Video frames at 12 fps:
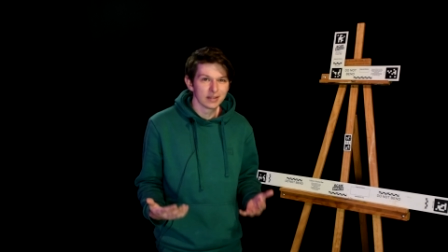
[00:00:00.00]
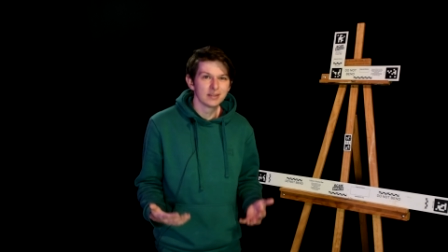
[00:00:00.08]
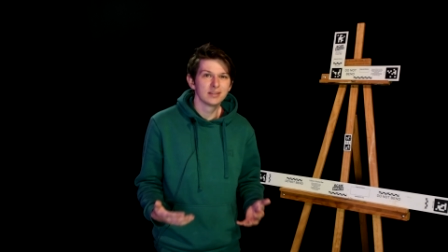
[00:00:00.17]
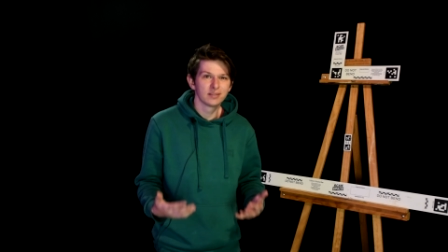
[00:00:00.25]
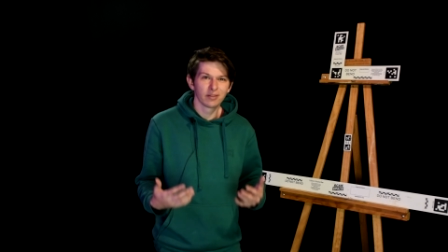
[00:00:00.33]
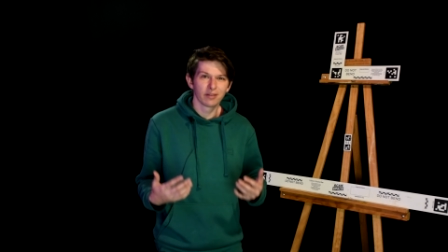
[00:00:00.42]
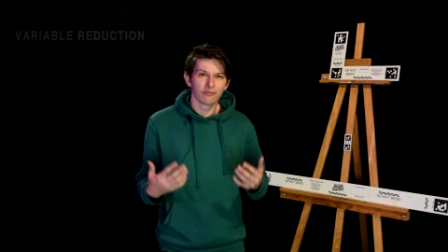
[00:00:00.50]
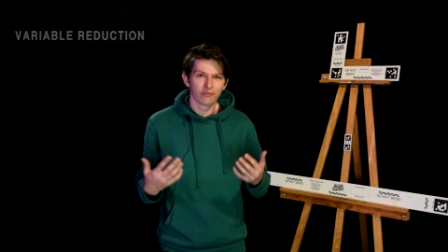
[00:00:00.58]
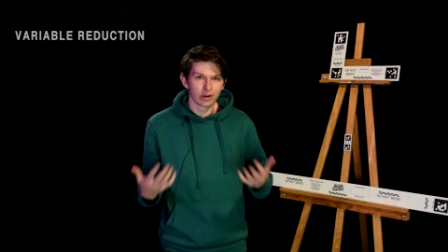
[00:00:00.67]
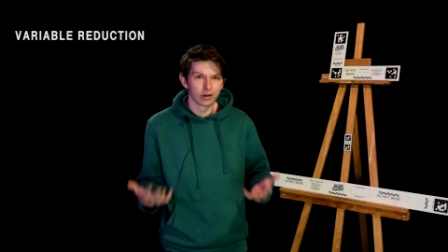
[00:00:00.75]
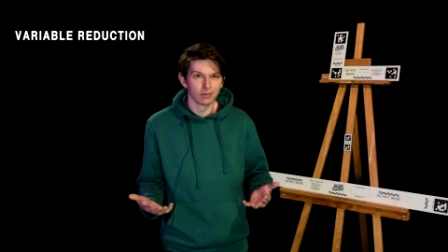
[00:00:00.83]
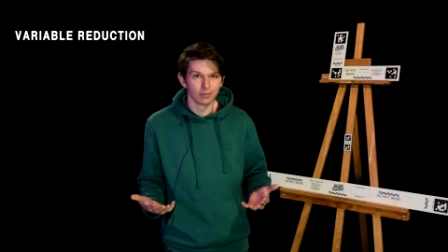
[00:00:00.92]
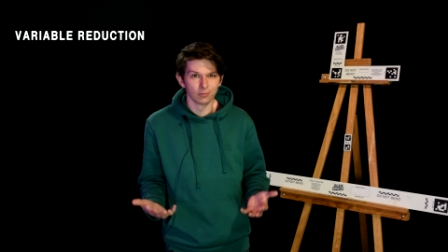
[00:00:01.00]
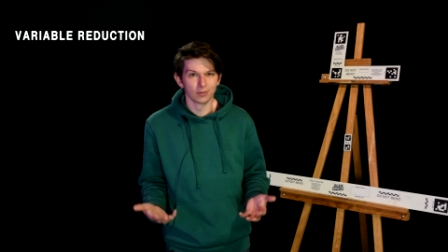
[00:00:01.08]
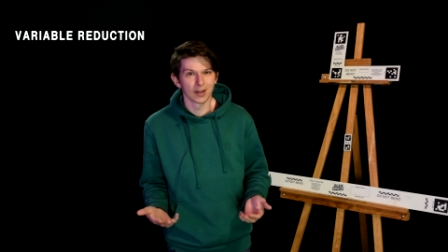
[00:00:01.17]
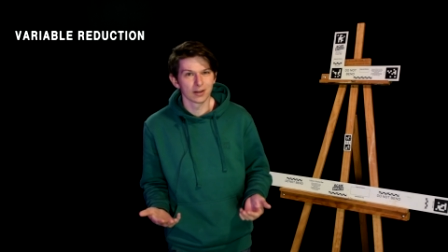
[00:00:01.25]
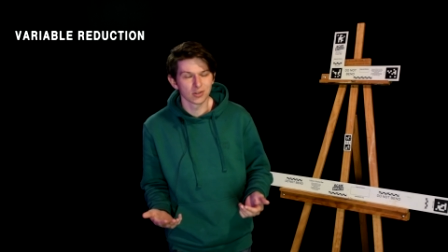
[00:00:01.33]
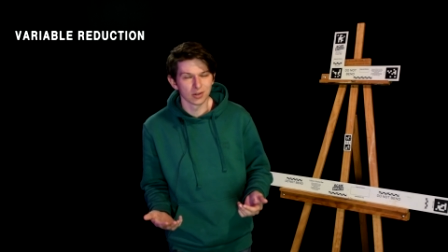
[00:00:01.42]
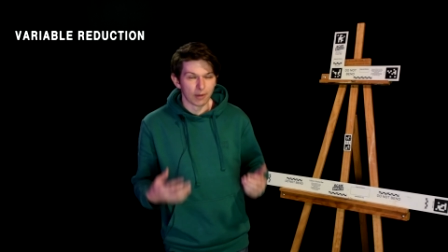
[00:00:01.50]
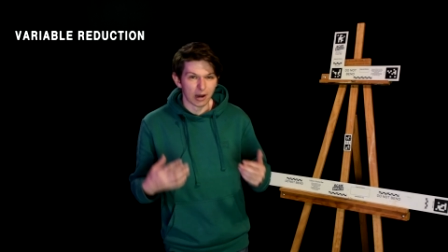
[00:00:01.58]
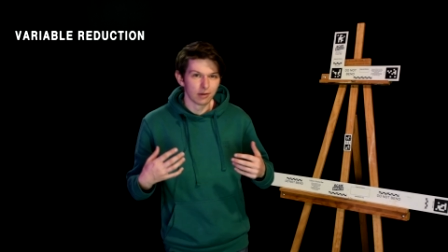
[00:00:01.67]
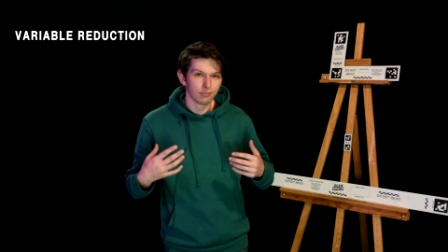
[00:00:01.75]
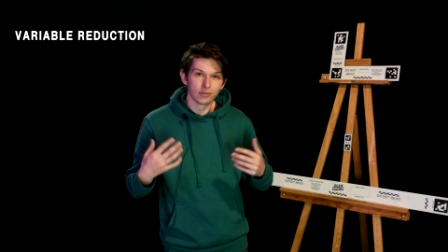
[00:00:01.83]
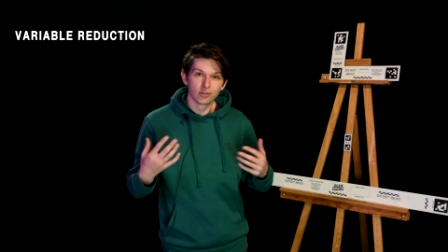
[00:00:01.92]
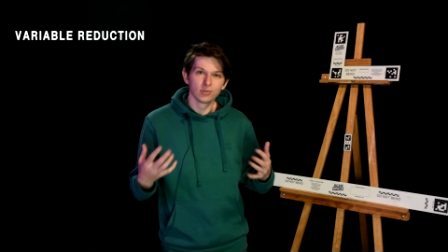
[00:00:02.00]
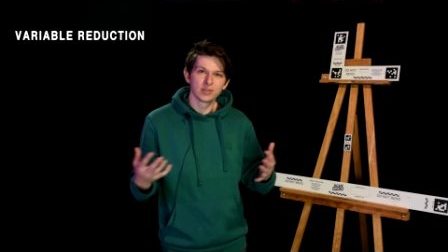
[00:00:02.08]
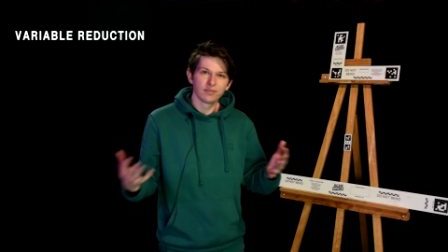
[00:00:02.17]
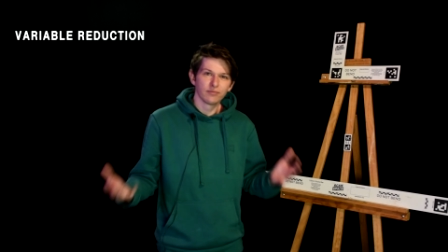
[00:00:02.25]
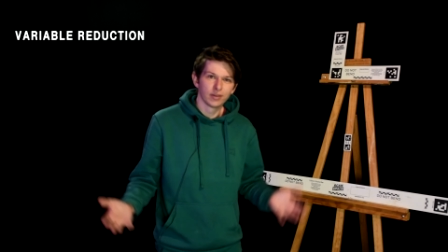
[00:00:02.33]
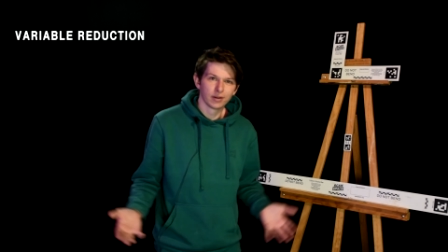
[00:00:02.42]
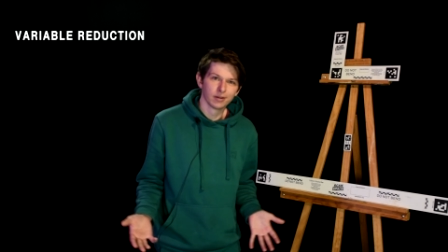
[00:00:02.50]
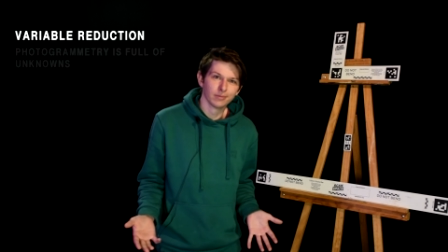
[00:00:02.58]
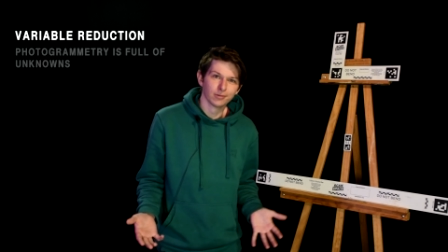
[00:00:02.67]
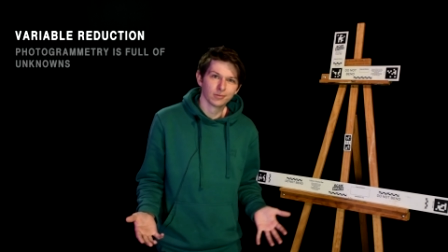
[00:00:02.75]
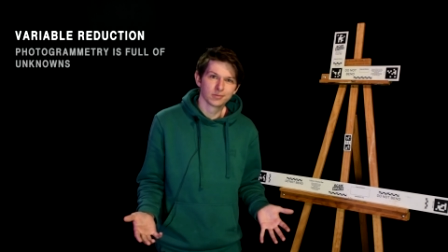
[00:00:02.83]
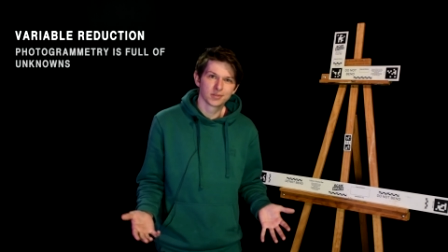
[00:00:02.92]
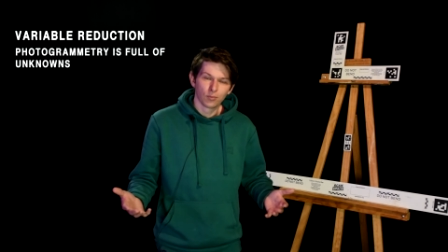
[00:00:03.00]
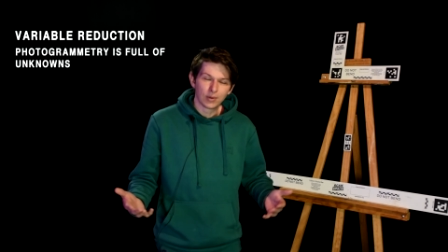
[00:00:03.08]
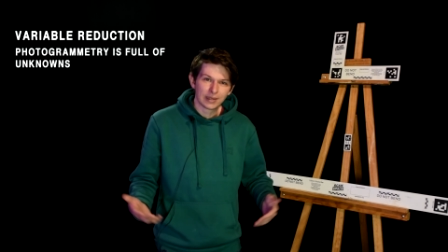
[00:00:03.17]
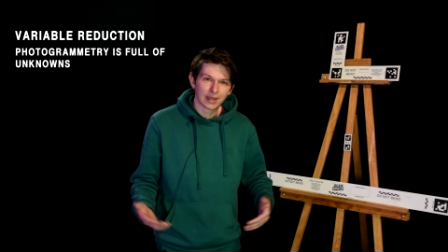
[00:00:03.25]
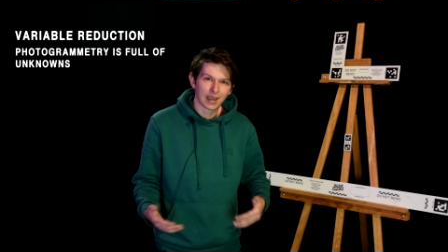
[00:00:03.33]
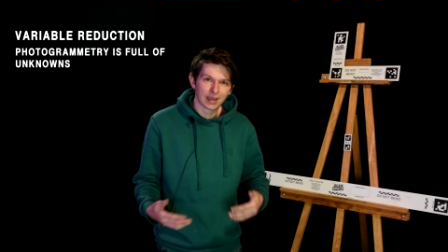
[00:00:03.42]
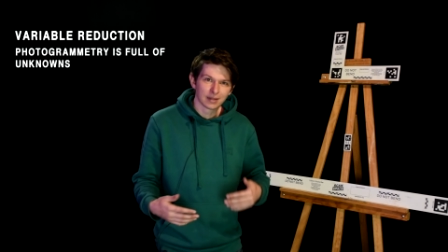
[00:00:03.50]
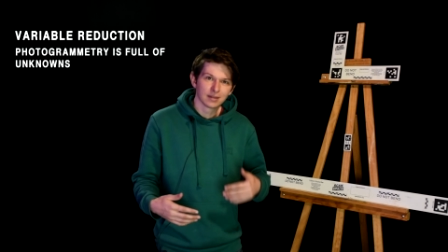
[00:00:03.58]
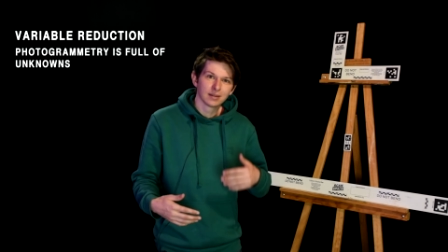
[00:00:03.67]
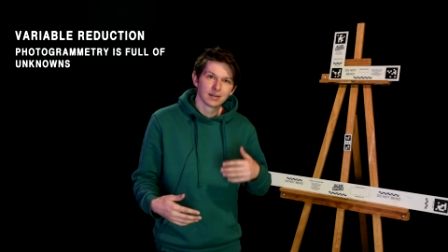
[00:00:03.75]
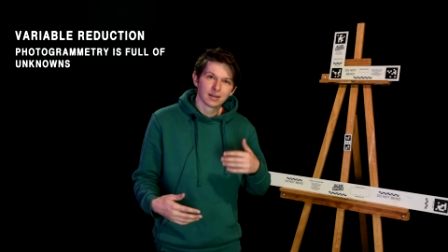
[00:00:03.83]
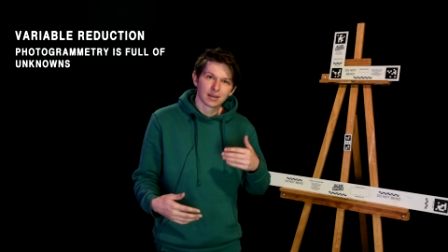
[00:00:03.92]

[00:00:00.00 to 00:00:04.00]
is variable reduction. By reducing variables, we can